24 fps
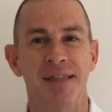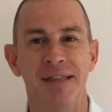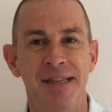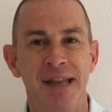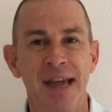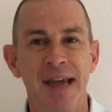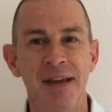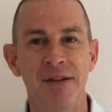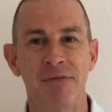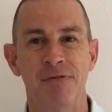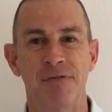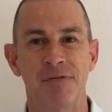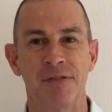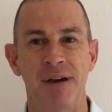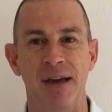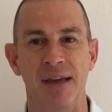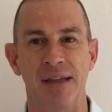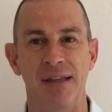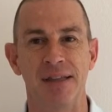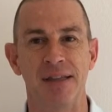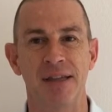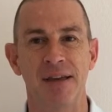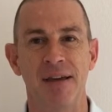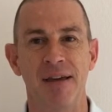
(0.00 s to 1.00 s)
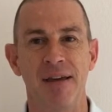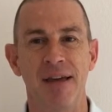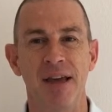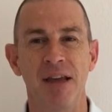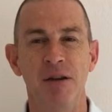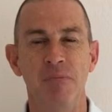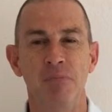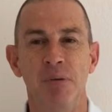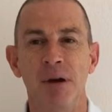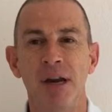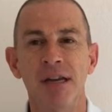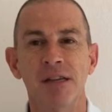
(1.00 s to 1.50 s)
dead faith.
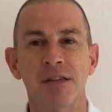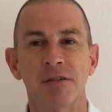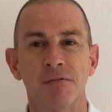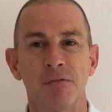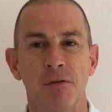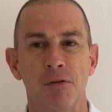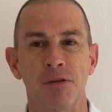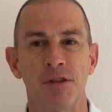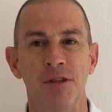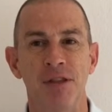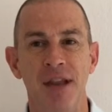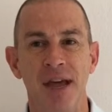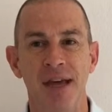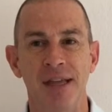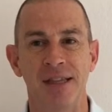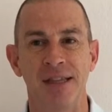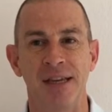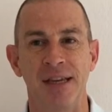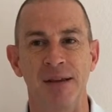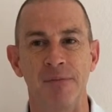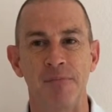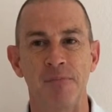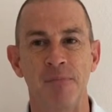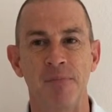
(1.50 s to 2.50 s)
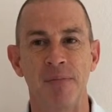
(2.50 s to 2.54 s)
It brings forth nothing.